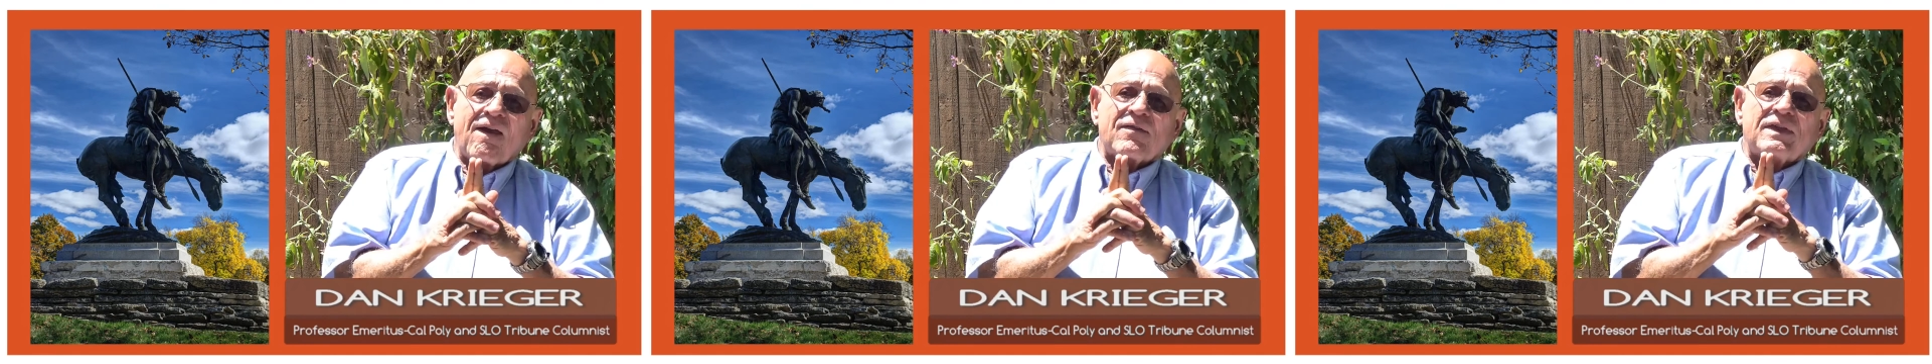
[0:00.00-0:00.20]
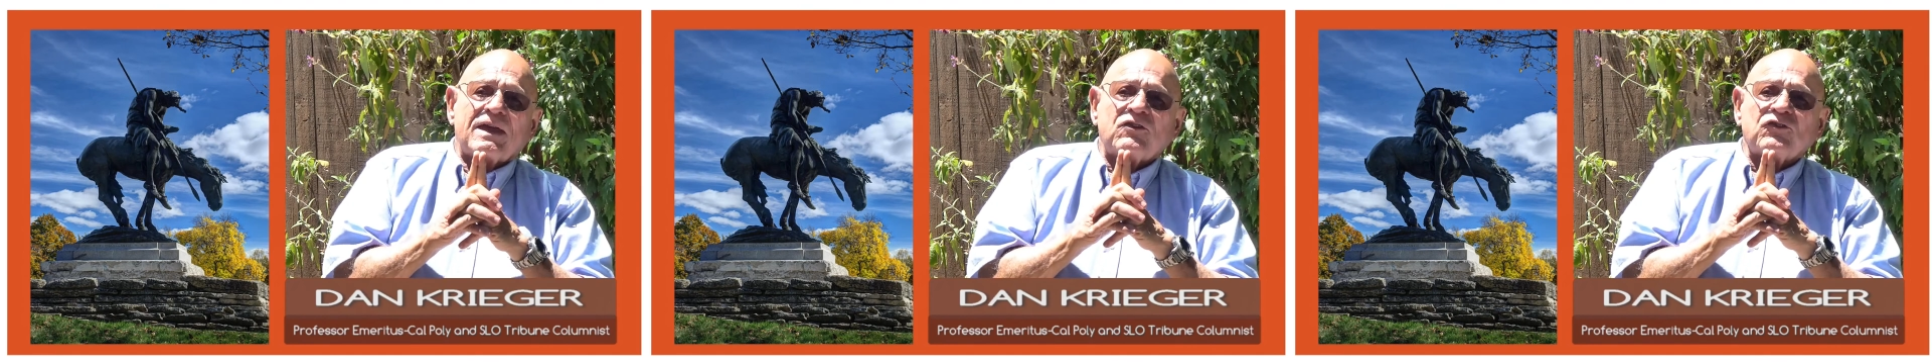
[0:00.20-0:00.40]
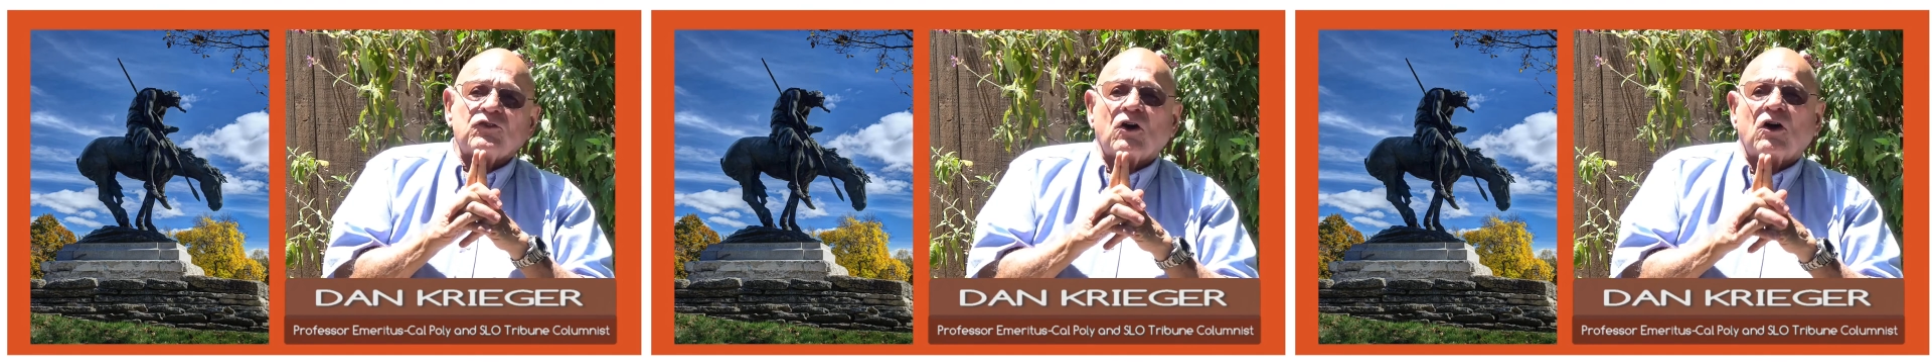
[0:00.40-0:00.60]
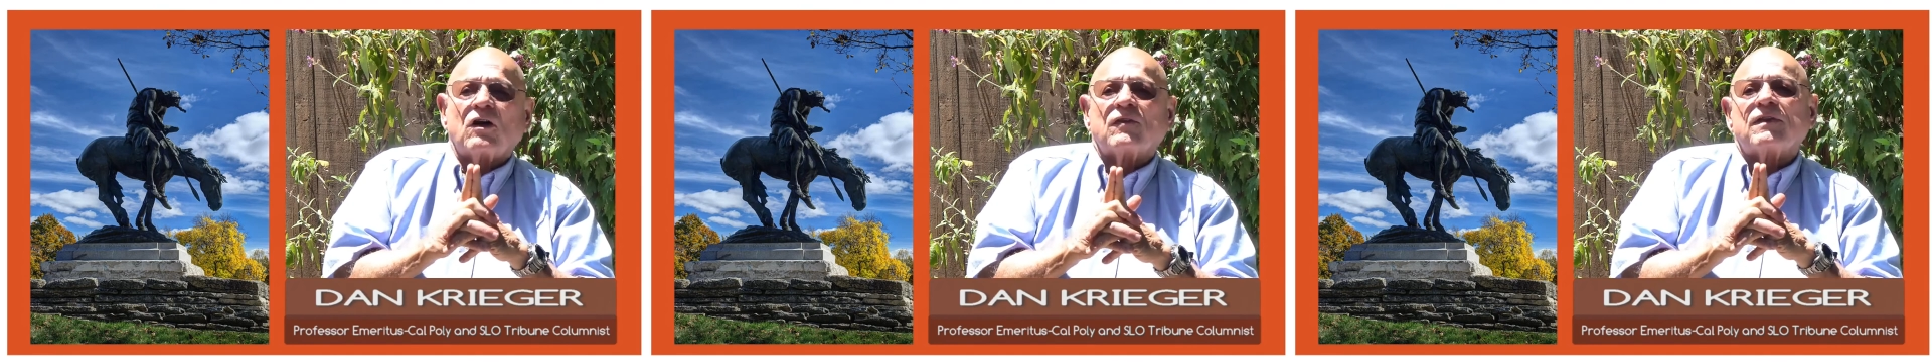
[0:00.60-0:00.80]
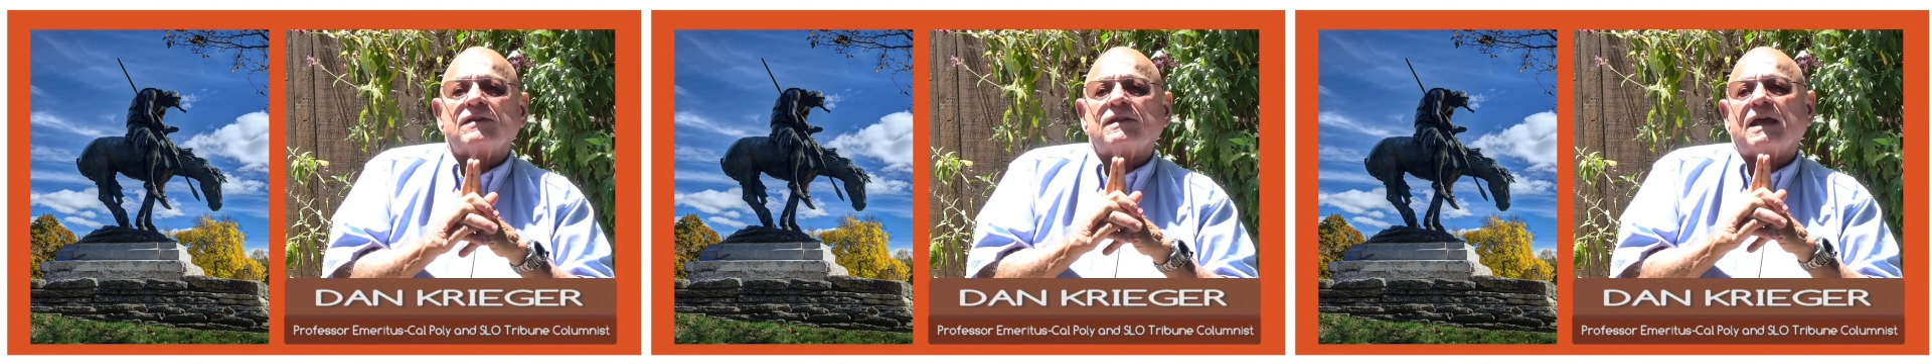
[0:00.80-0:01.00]
They saw
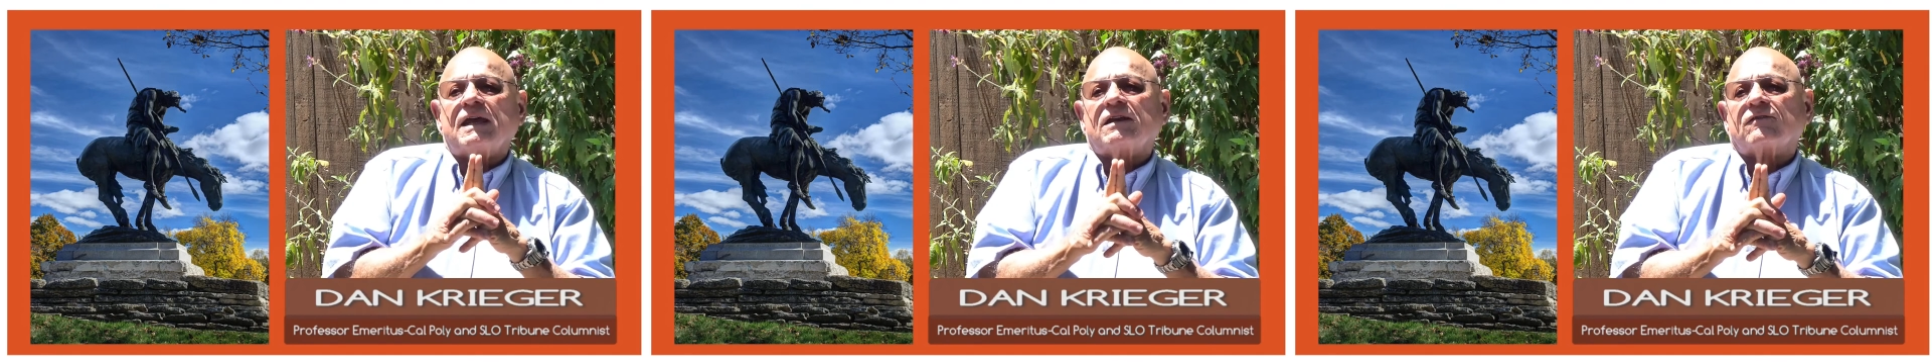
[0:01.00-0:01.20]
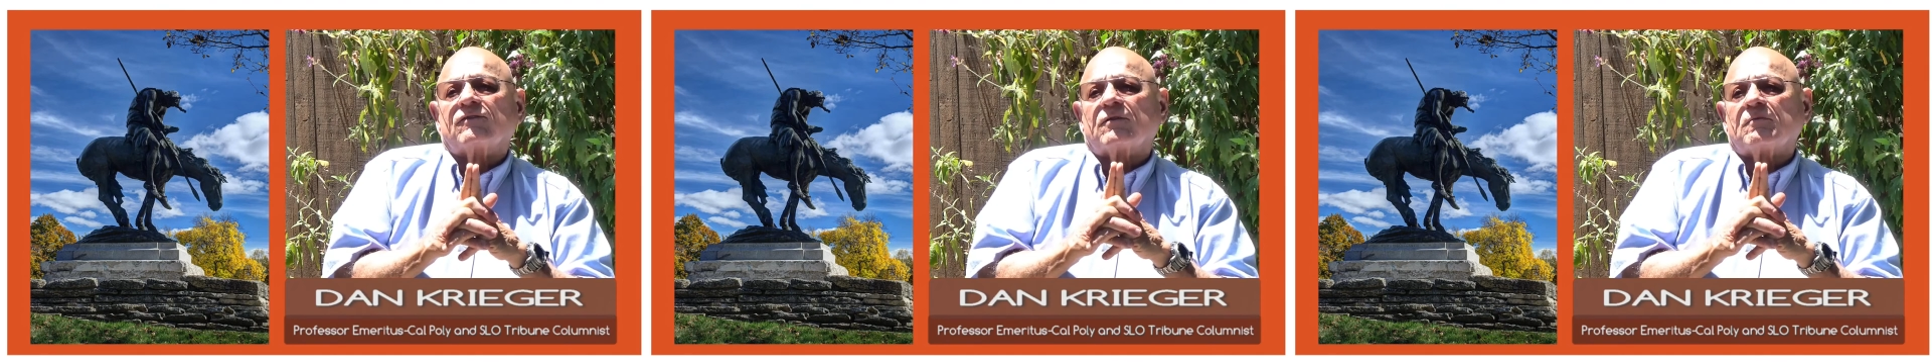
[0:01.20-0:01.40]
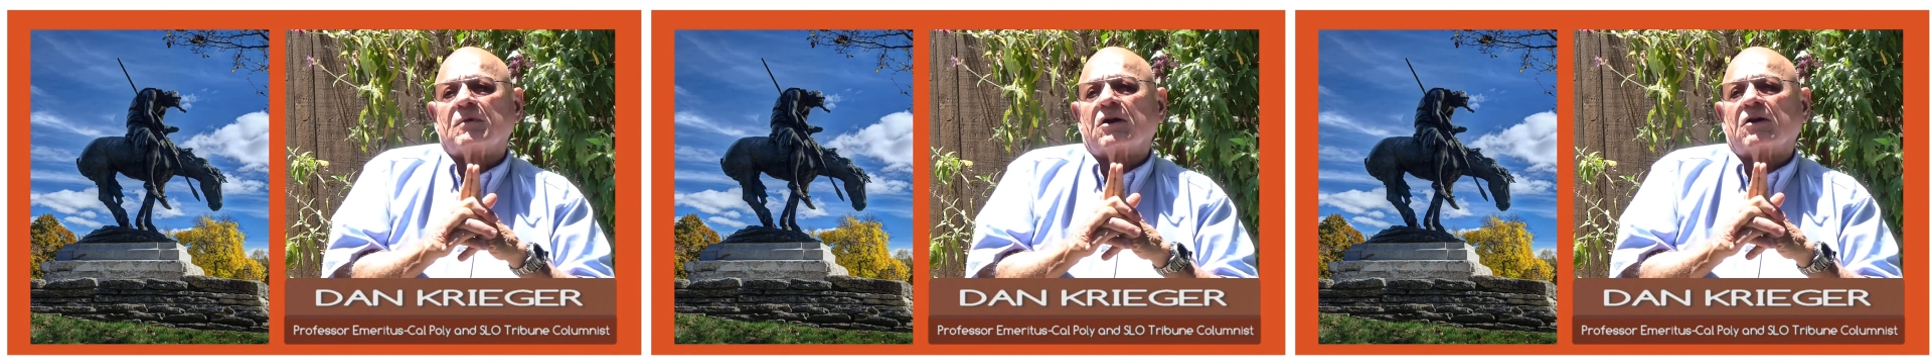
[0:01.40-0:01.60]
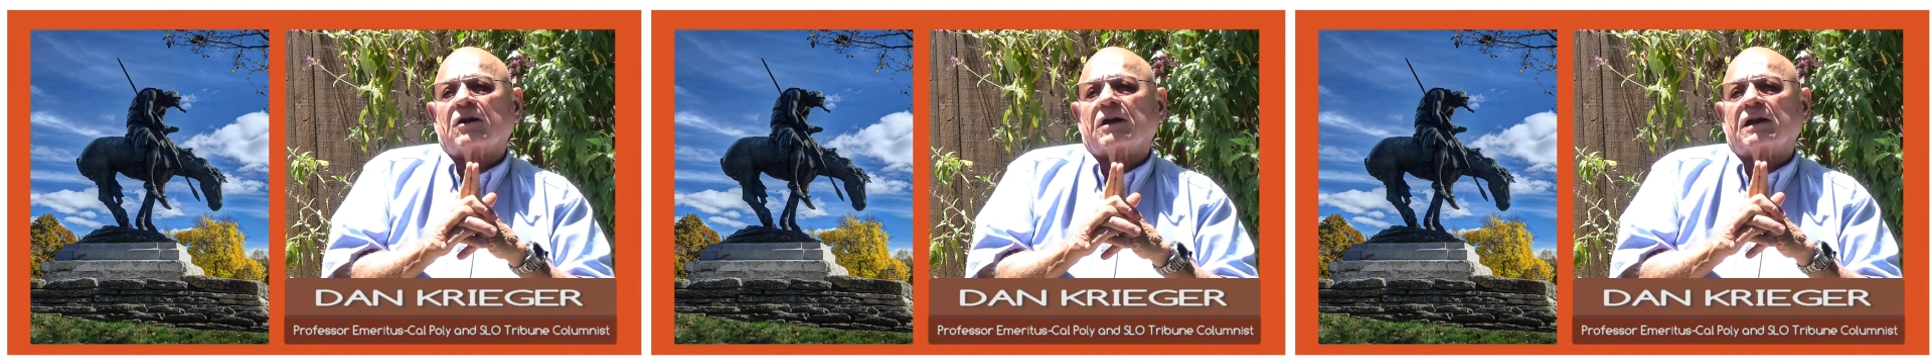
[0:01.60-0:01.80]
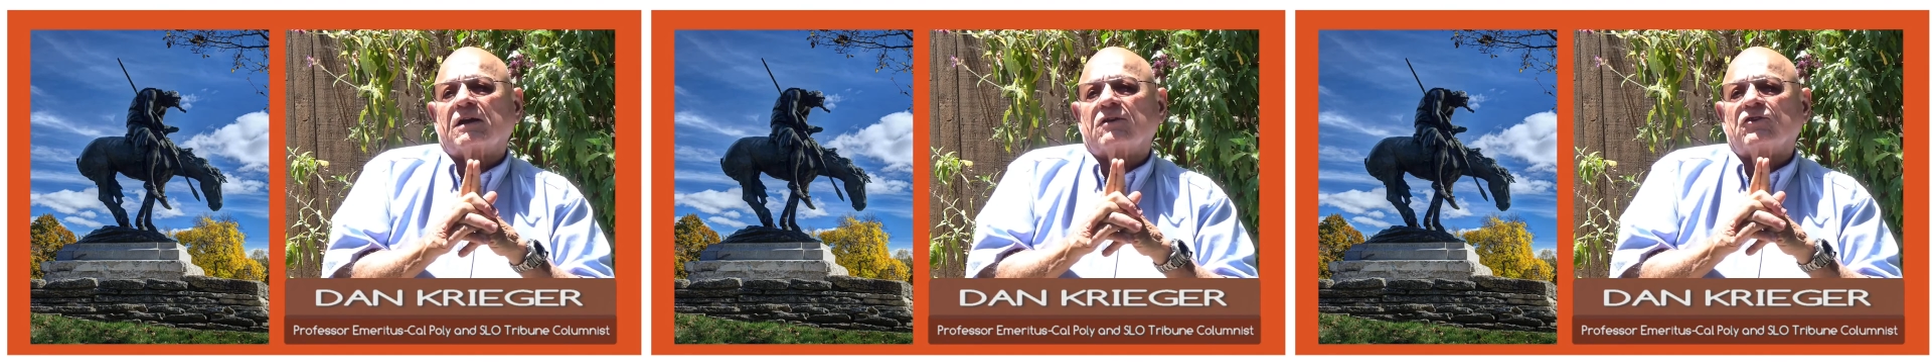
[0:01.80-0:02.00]
the Native
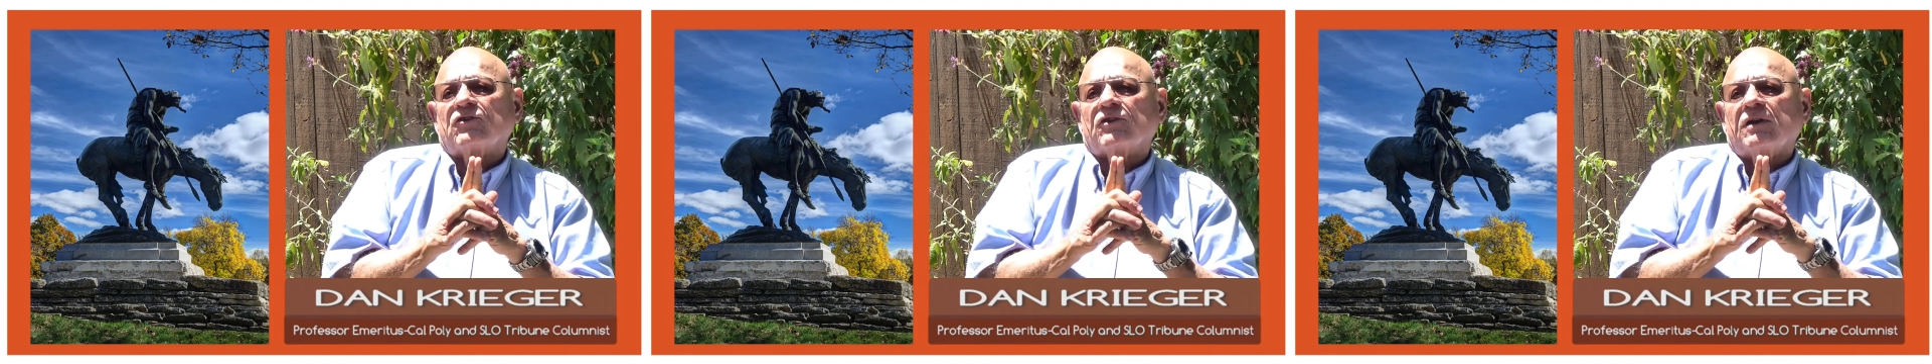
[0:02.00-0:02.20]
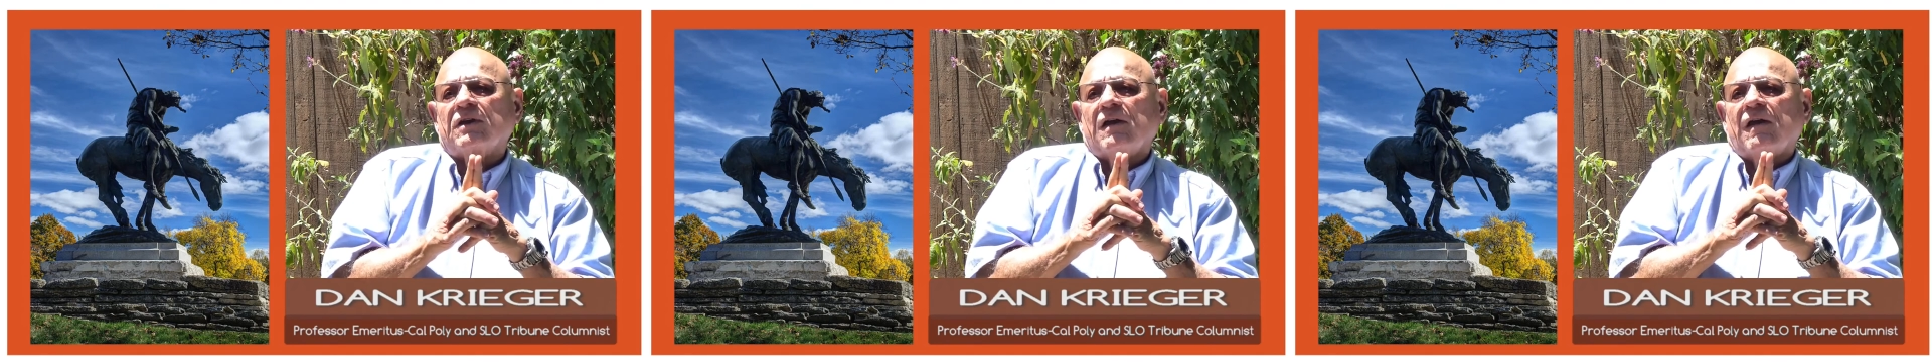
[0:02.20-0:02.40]
Americans